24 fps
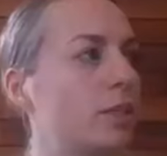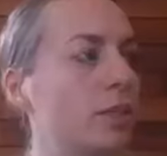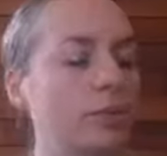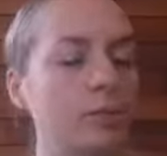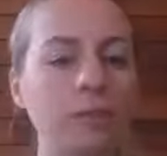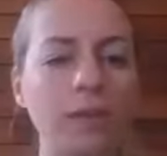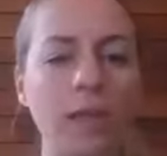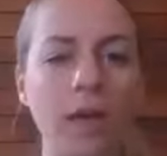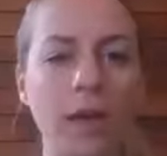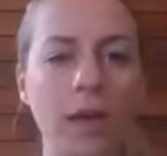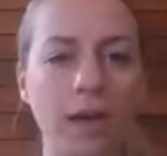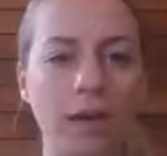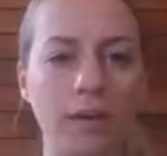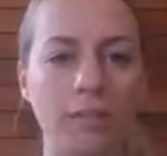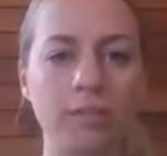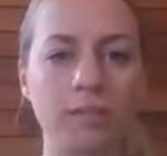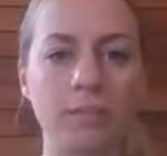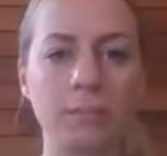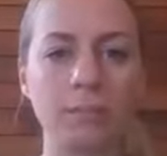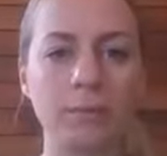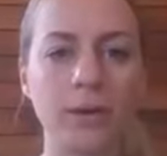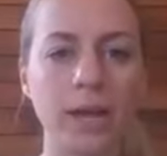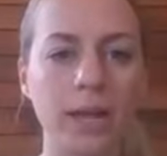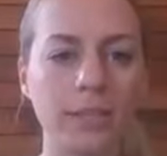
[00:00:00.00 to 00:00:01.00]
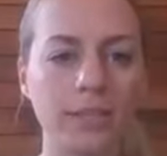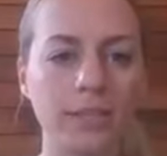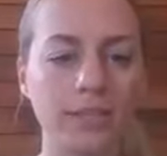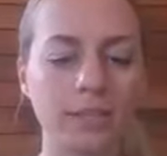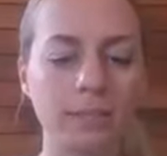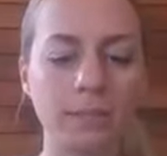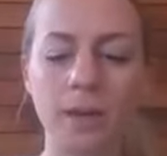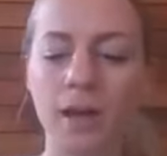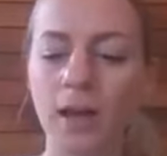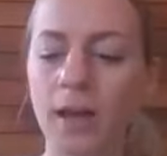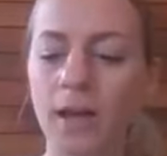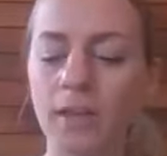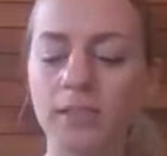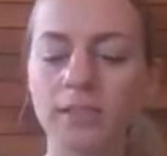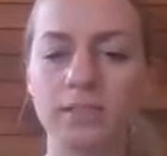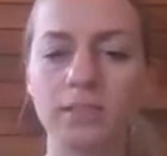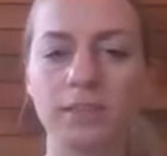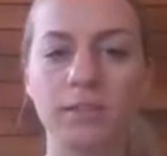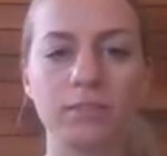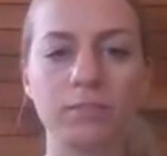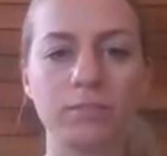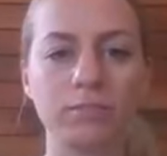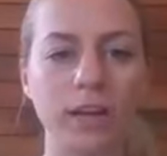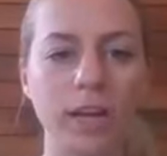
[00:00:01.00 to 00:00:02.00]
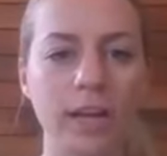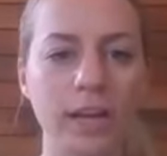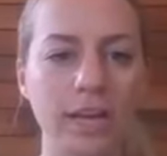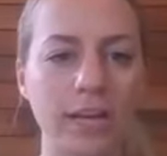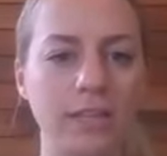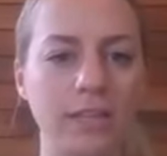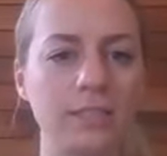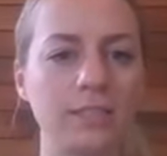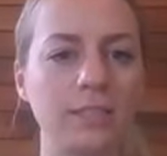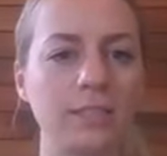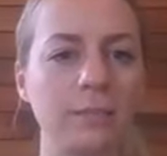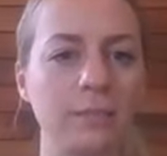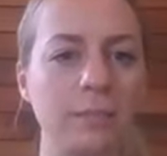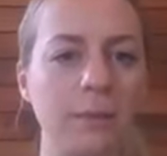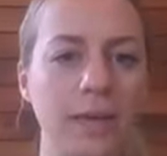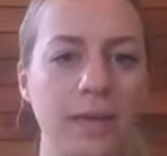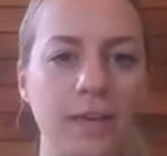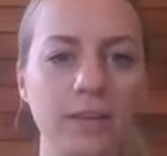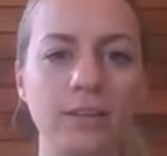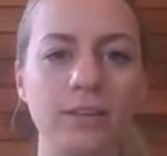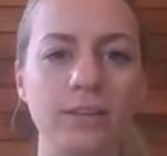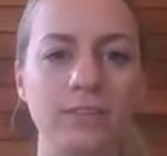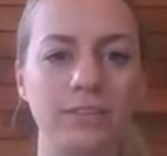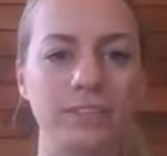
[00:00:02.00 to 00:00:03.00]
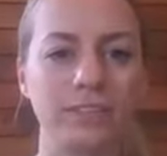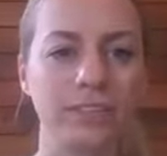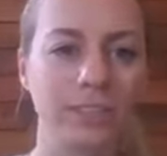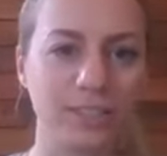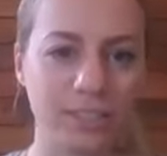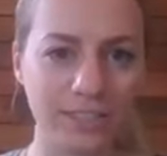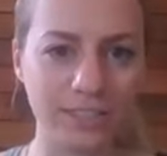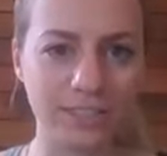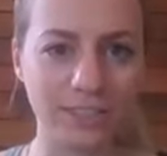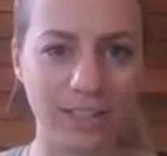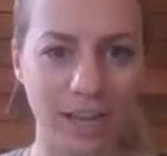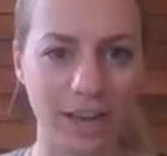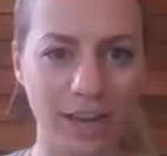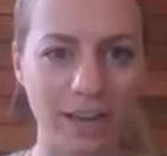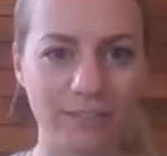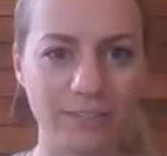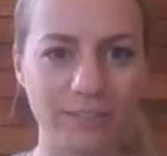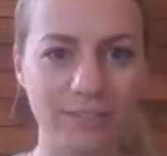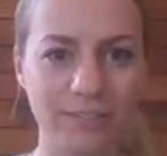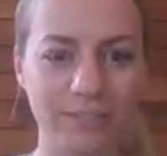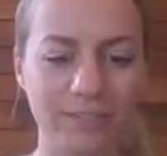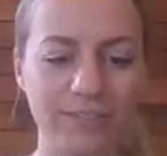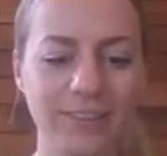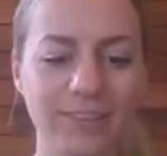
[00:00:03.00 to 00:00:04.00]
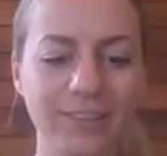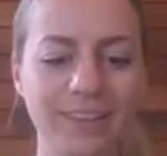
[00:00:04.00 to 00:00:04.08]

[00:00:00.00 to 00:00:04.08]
you love, the breads, the pasta, the rice, the bagels, the good stuff.